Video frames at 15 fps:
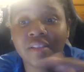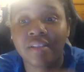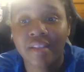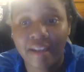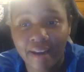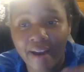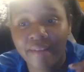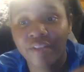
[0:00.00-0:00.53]

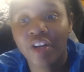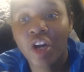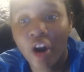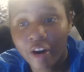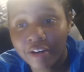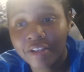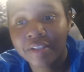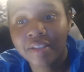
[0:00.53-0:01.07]
like I have
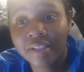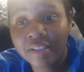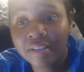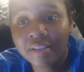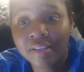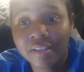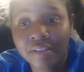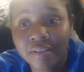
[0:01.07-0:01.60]
garter
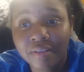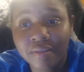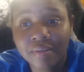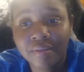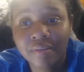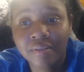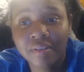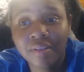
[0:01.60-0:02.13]
stitch
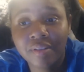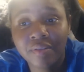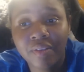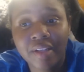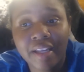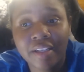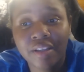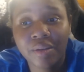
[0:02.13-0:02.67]

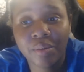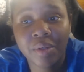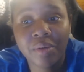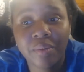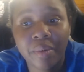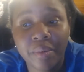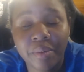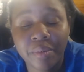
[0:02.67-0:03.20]
for like three
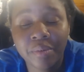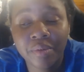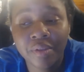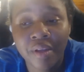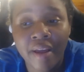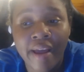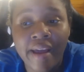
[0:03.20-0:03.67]
rows.